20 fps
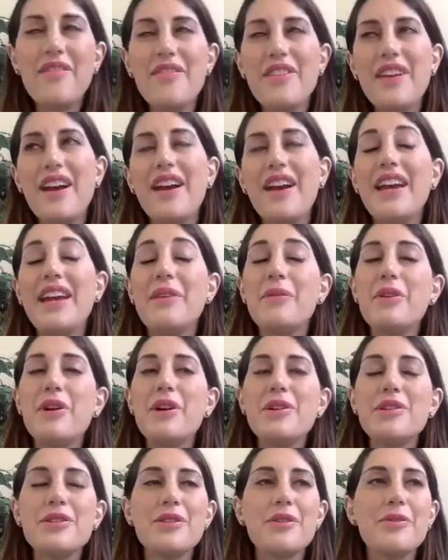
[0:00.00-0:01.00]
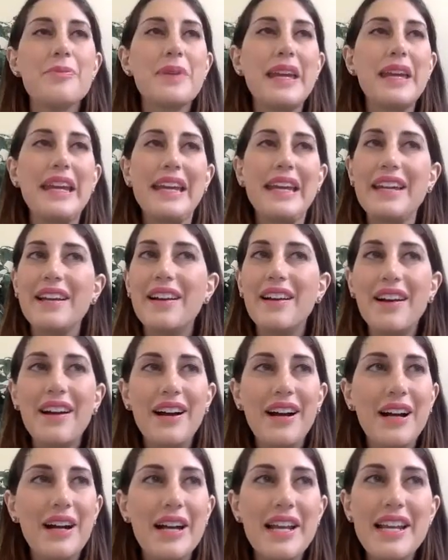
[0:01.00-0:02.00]
that. It would also be
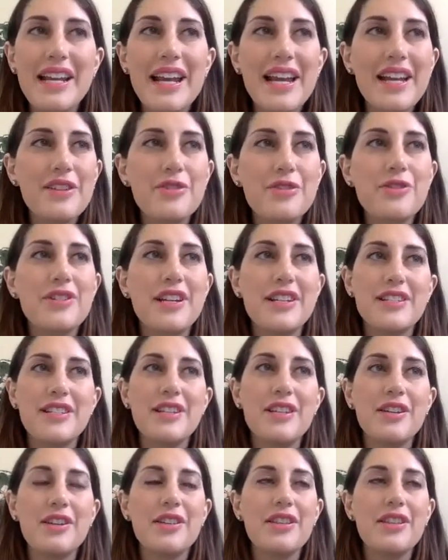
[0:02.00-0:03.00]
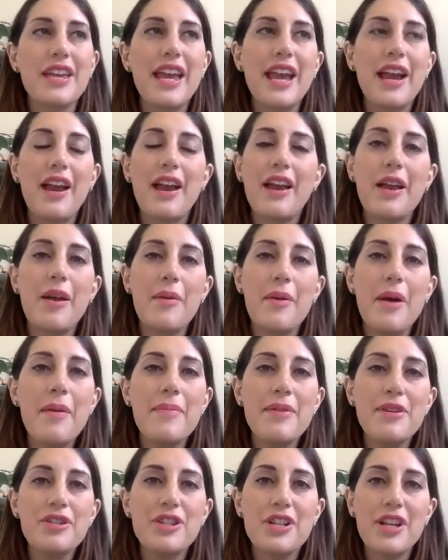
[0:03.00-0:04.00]
an exercising a
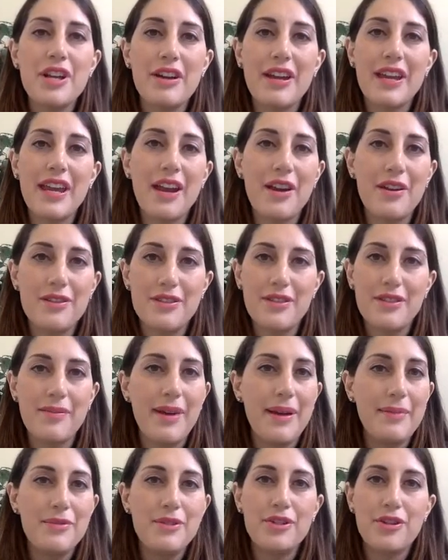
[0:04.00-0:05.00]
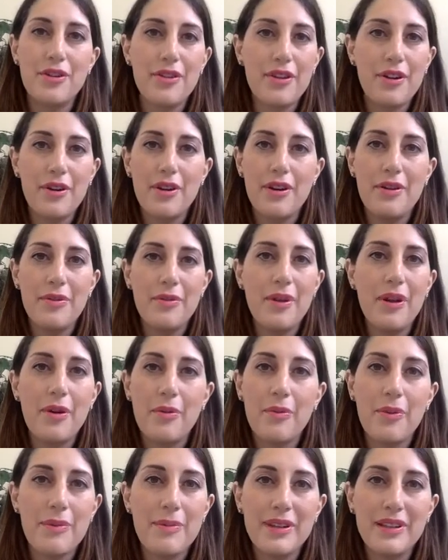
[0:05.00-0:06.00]
missionary charism. I'm sure there
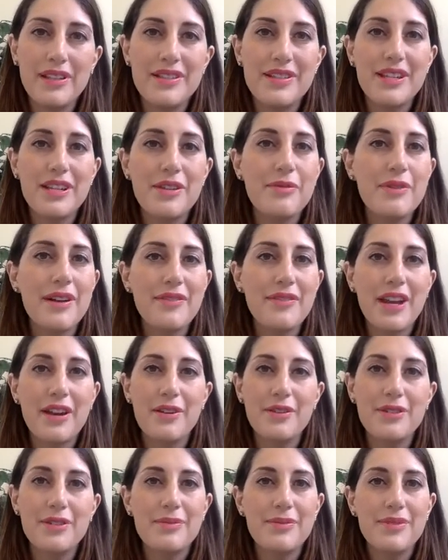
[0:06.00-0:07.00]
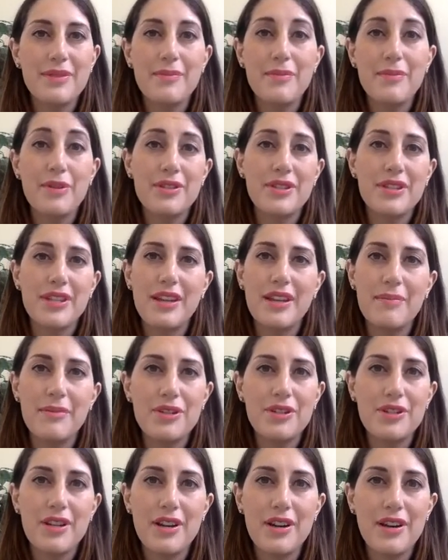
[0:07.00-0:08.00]
are women listening who have charisms in mercy and
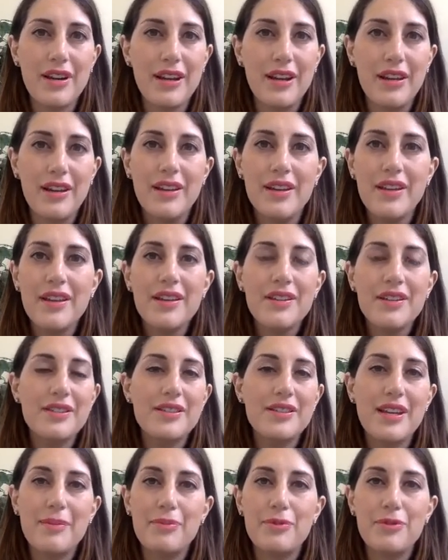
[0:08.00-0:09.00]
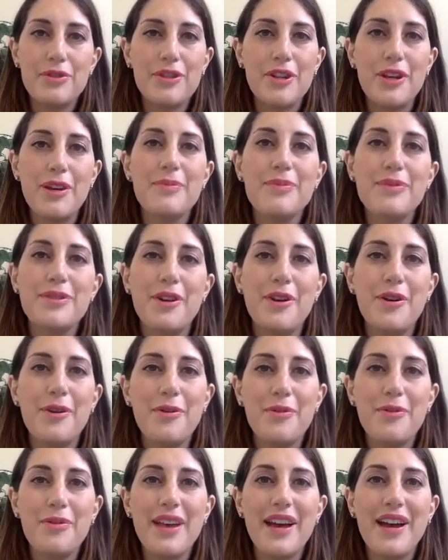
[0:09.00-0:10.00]
missionary discipleship.
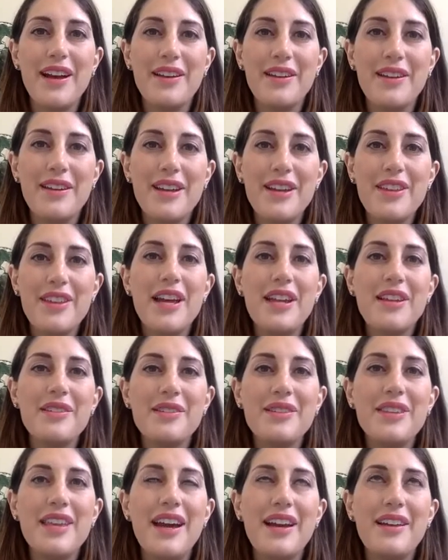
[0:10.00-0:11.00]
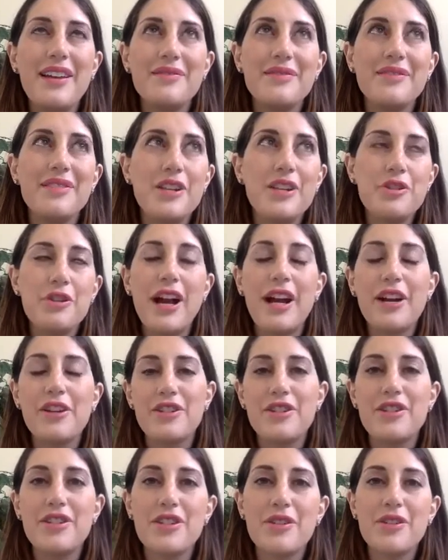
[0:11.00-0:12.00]
So that
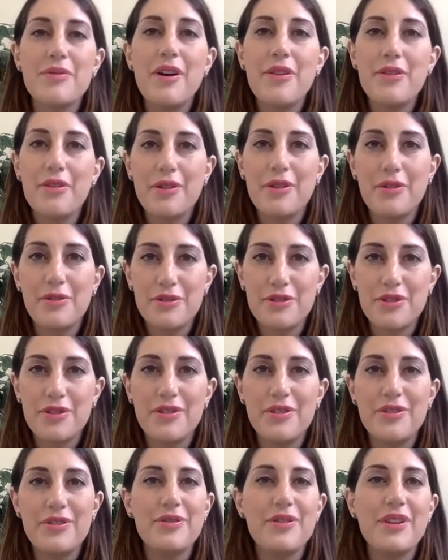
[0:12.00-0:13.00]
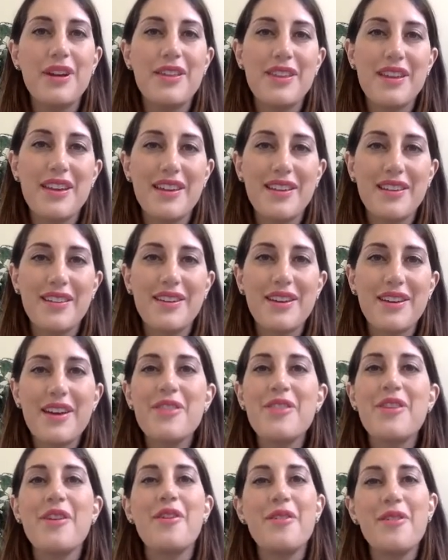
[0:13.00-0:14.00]
attraction to other cultures, I think
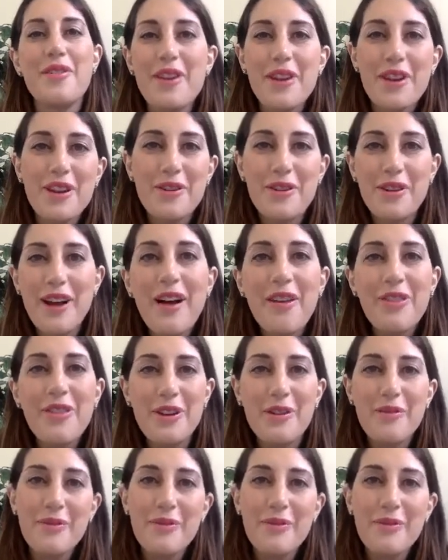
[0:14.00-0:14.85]
you're out there,